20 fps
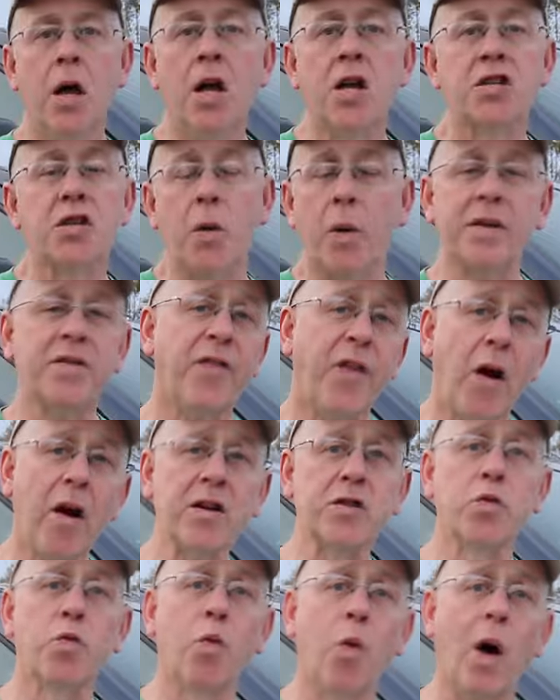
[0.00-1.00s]
So as far
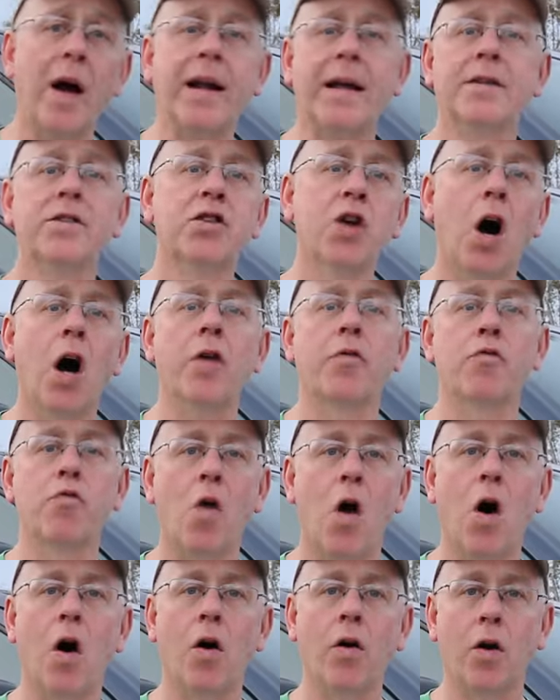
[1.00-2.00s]
as what has gone
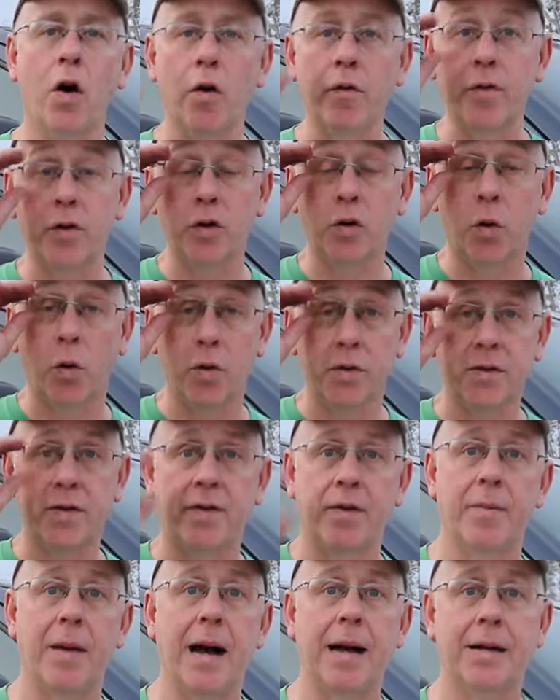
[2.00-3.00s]
wrong over the course
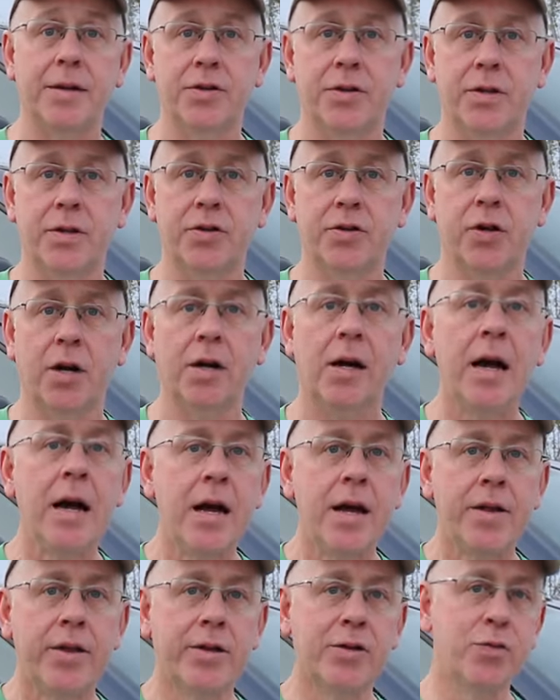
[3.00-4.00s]
of the mileage of this truck,
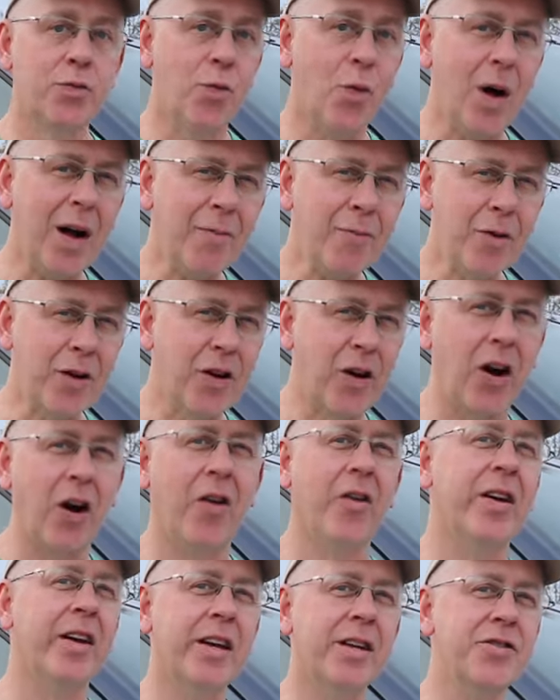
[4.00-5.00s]
there's one
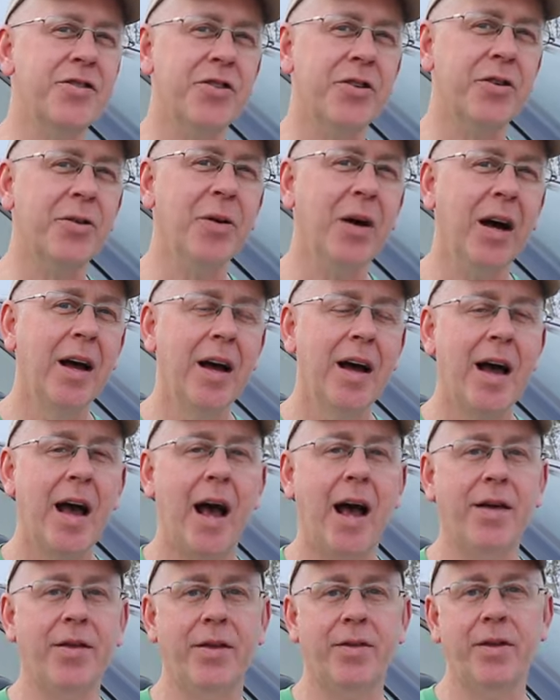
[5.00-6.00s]
recurring issue,
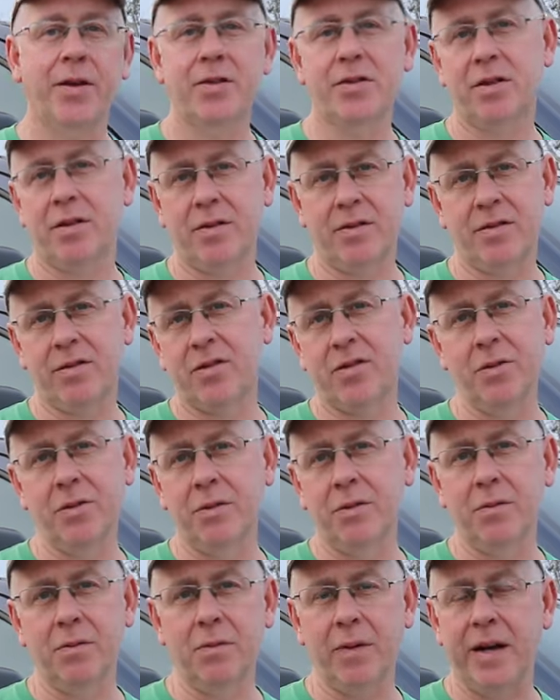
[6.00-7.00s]
and then there's uh,
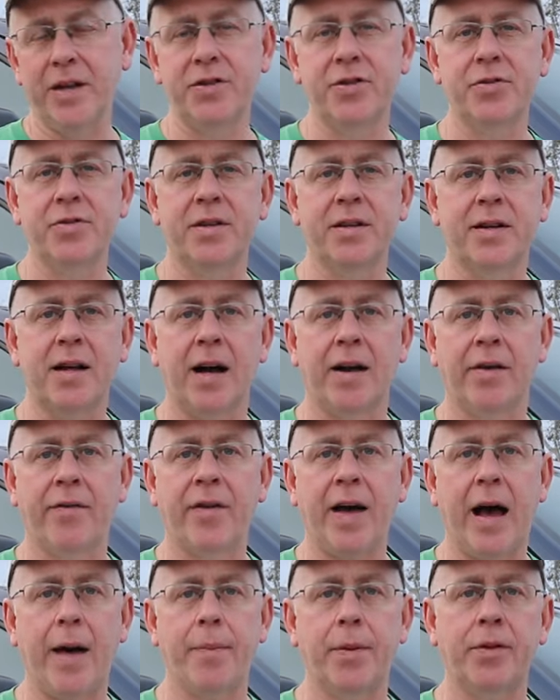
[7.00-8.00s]
two issues that kind of
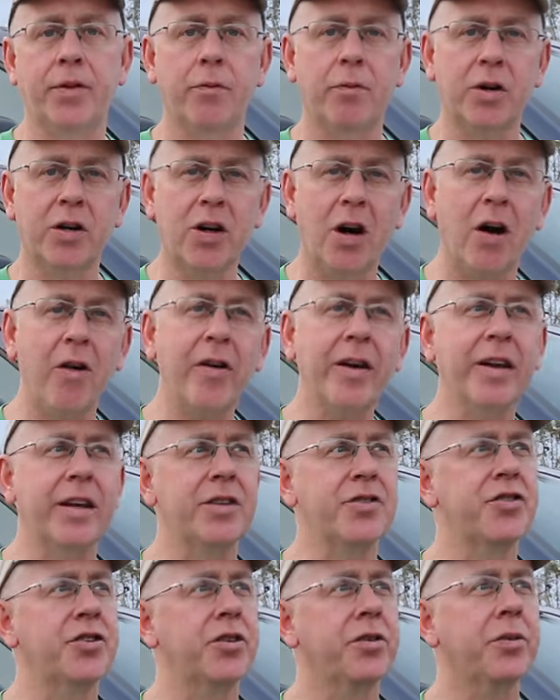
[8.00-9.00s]
happened. The recurring
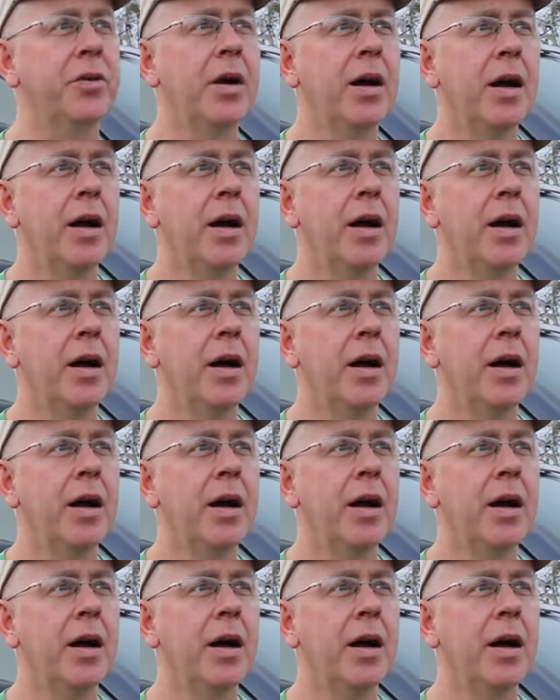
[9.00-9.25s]
issue